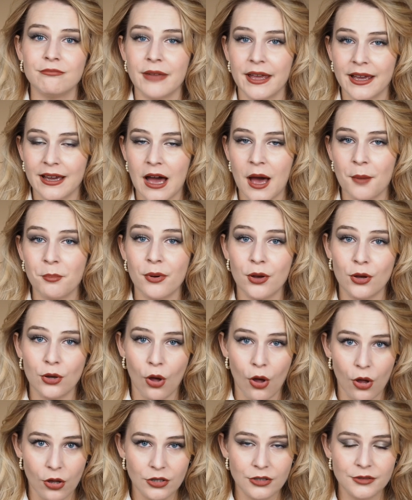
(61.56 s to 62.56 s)
makeup
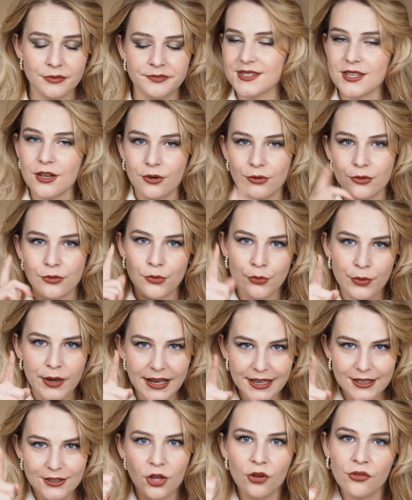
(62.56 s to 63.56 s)
haul. So
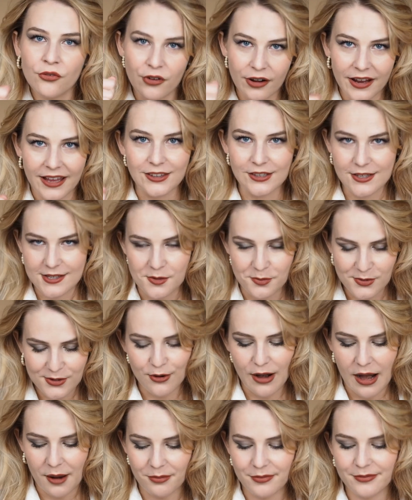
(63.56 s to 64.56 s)
really don't forget to
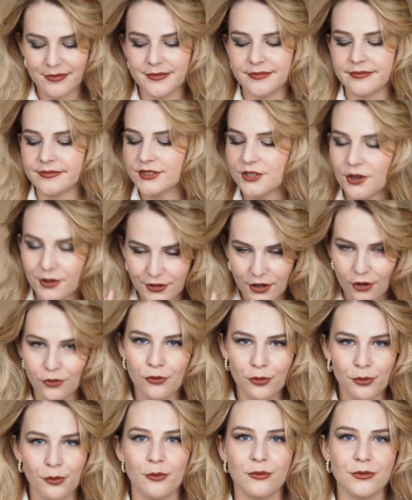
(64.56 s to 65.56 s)
subscribe so you
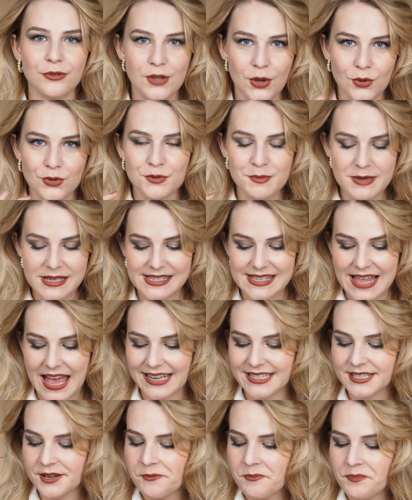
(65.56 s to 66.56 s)
don't miss
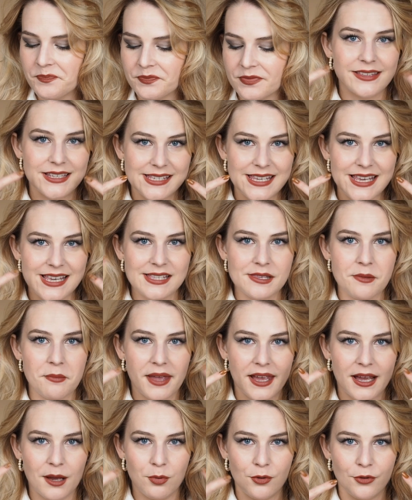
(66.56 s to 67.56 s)
that. This is a
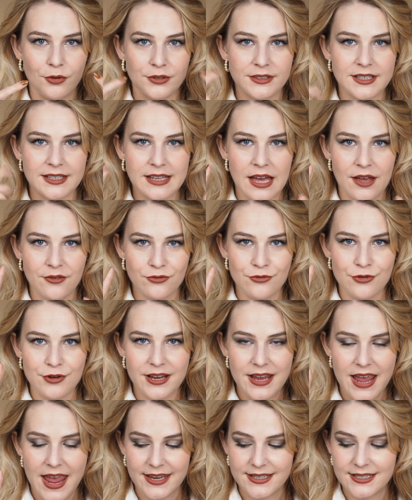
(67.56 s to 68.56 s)
makeup look that I've
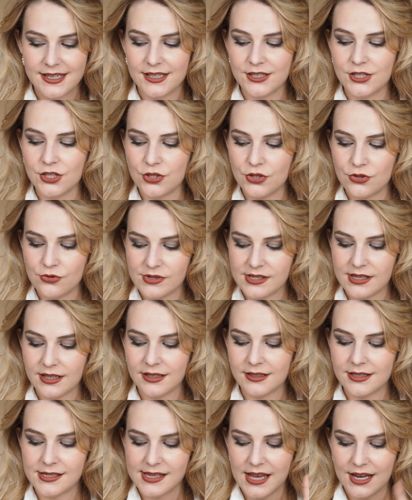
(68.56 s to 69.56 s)
created
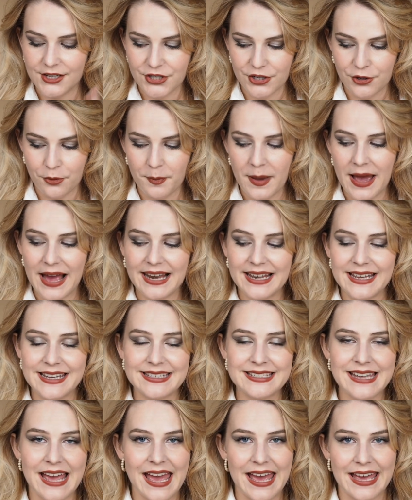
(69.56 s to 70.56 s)
using this eyeshadow
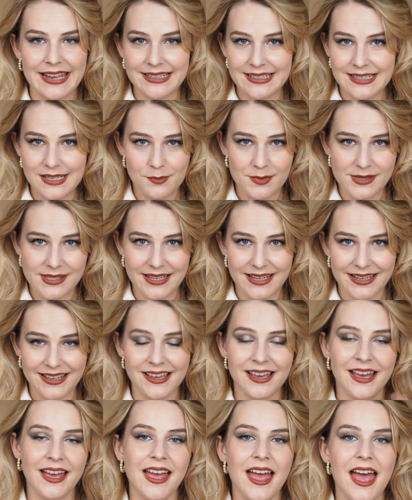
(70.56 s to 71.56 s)
palette and lipstick.